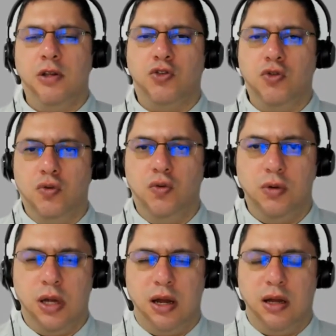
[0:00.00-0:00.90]
to
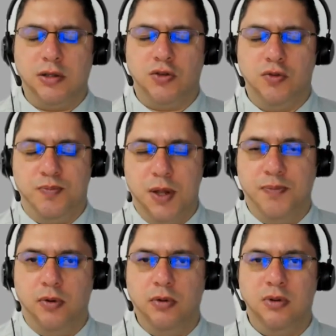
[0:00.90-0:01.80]
uh, to
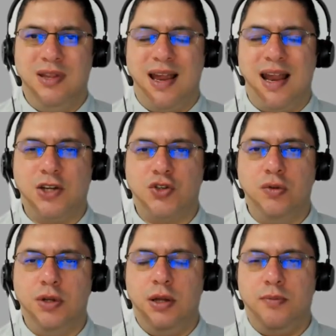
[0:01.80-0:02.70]
people that
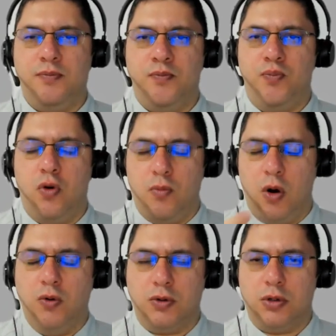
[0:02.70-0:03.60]
actually
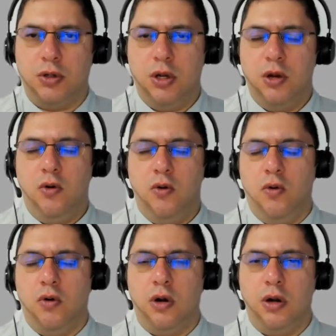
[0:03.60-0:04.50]
promote
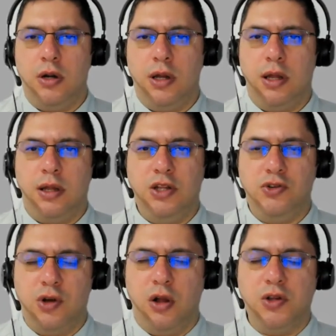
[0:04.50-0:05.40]
or uh,
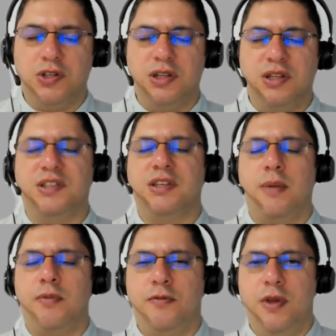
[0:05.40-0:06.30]
indulge in this
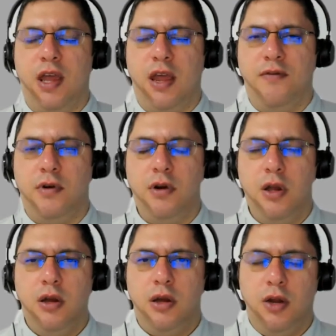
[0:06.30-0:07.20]
type of behavior
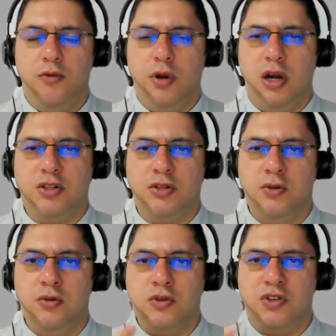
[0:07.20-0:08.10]
in regards
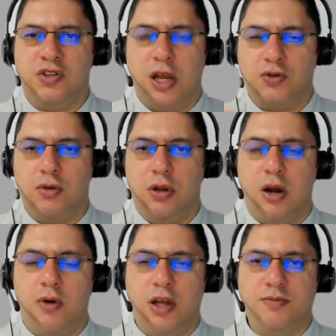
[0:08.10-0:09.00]
to sexual
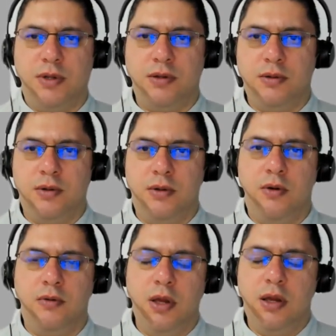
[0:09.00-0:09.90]
harassment you
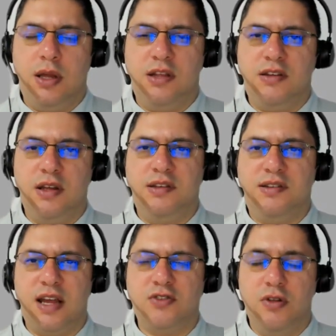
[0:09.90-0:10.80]
know it's
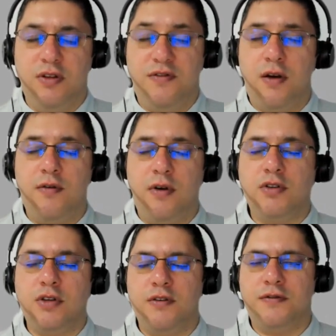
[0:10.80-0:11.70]
it's actually very very
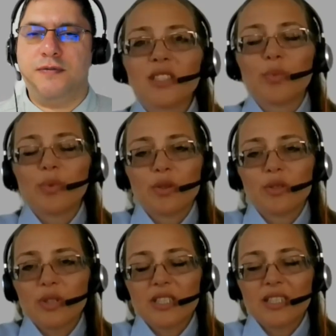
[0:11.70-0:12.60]
tough i ask you
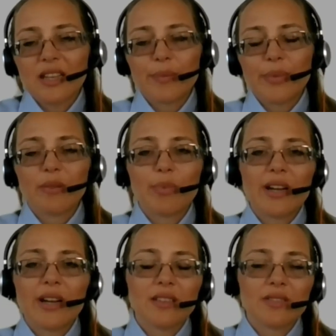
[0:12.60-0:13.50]
because for example
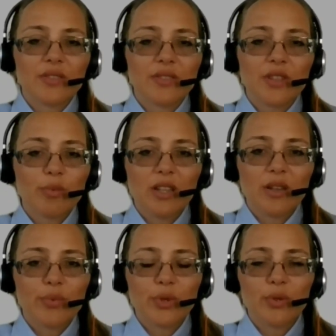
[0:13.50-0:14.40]
part of the verbal
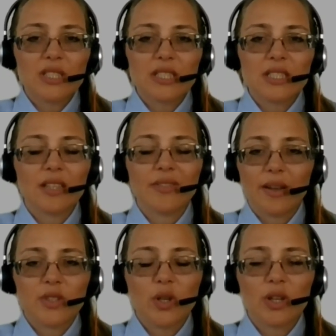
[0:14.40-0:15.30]
abuse if
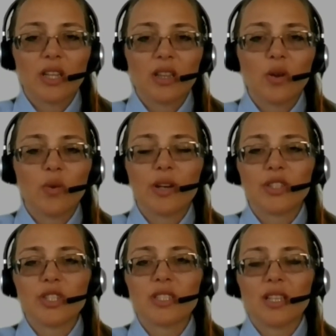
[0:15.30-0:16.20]
i'm talking lower
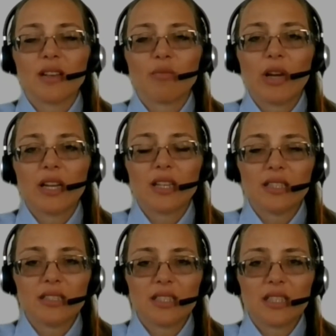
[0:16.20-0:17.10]
register in my
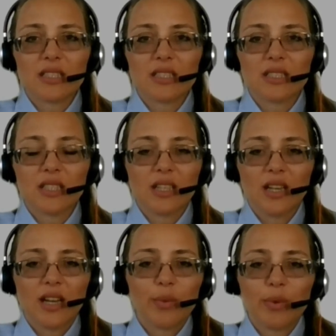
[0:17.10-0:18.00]
countries uh,
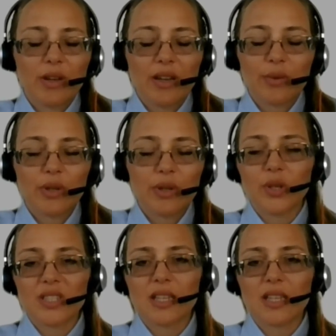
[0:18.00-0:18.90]
I, I will give
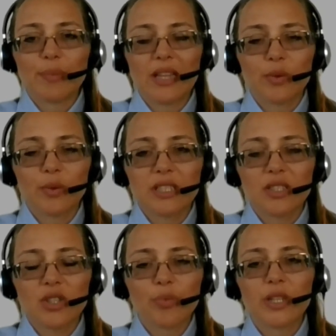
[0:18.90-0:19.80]
you example i was
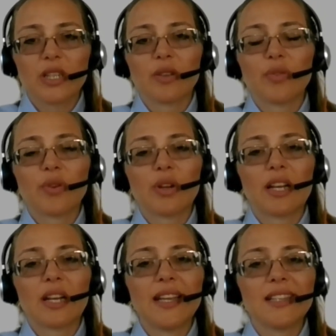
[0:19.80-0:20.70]
interpreting for a
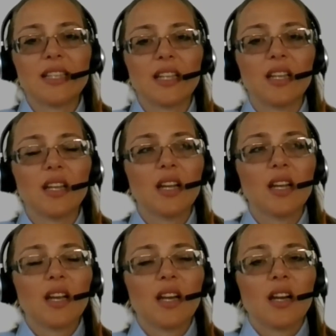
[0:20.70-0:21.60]
lady
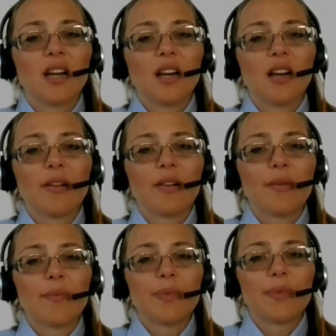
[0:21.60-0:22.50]

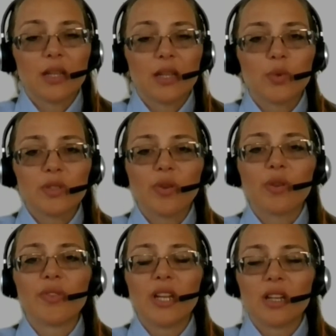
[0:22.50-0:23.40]
um, that was
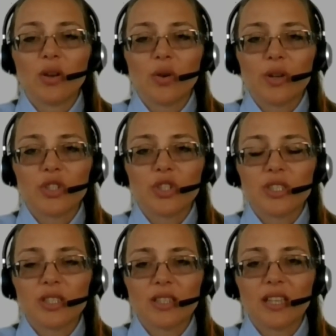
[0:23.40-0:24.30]
from very low
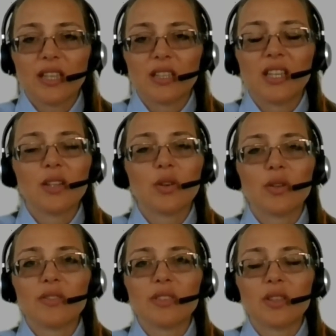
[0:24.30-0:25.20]
register they they
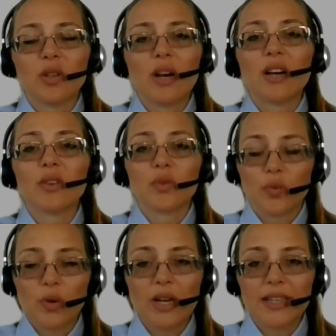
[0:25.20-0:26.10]
don't even know how to
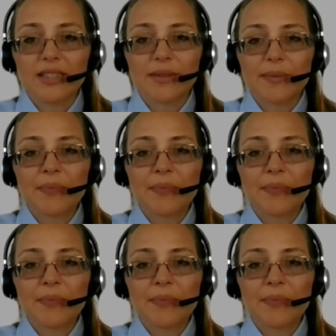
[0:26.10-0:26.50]
write